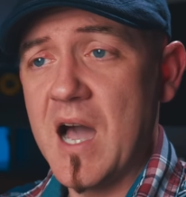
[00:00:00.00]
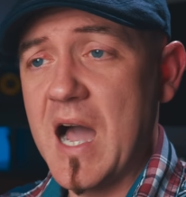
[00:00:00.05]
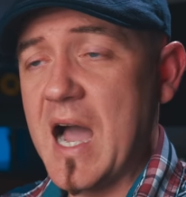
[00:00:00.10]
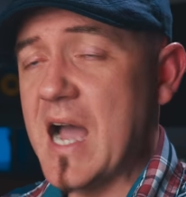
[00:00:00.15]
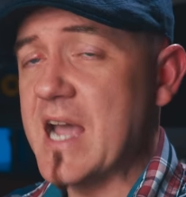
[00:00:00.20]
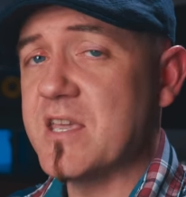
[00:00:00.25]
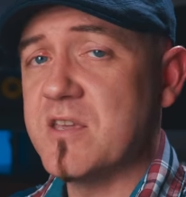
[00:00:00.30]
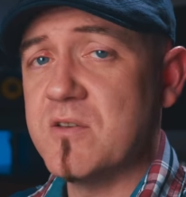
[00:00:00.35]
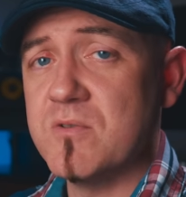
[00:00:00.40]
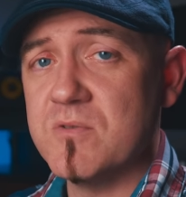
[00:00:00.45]

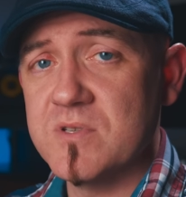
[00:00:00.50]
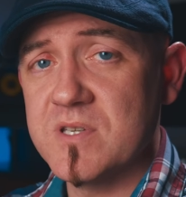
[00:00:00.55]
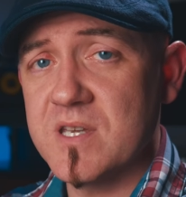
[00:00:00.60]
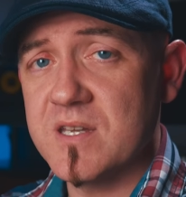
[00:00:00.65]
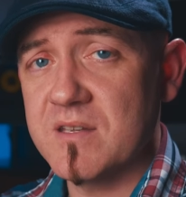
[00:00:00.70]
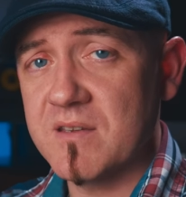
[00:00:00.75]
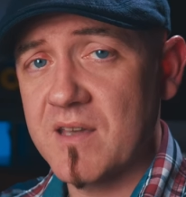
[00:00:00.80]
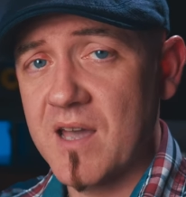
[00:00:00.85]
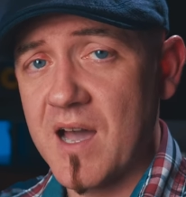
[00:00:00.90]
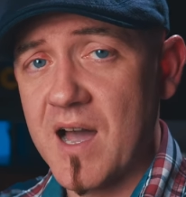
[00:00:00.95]
I use
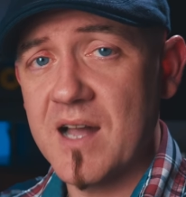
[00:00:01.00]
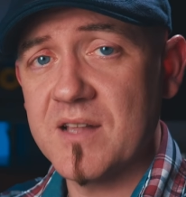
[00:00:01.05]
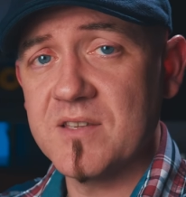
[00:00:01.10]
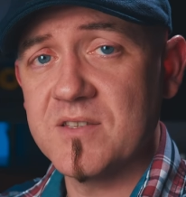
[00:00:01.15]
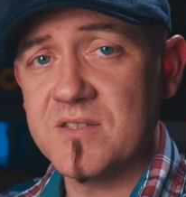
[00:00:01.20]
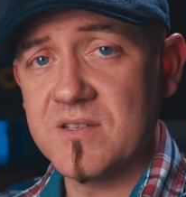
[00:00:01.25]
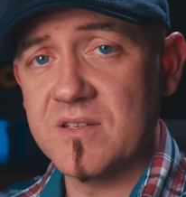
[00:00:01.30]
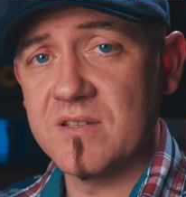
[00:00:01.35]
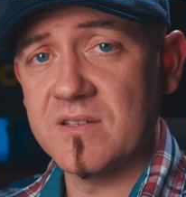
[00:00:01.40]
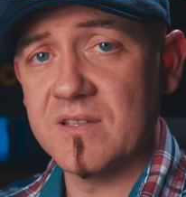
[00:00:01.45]
it
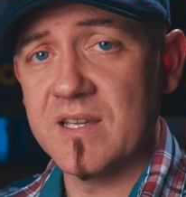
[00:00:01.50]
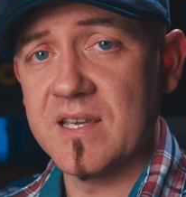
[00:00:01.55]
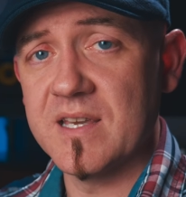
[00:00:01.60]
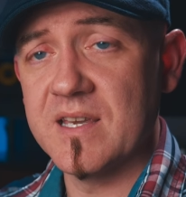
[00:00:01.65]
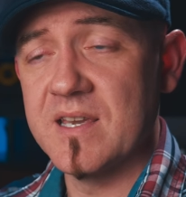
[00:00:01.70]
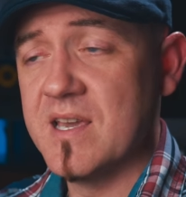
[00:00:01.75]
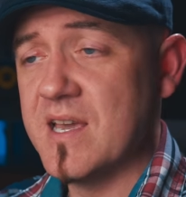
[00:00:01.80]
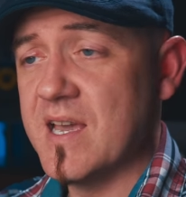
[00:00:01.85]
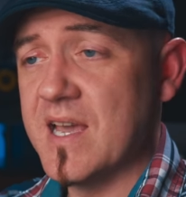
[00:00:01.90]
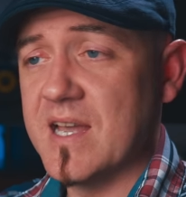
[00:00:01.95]
constantly.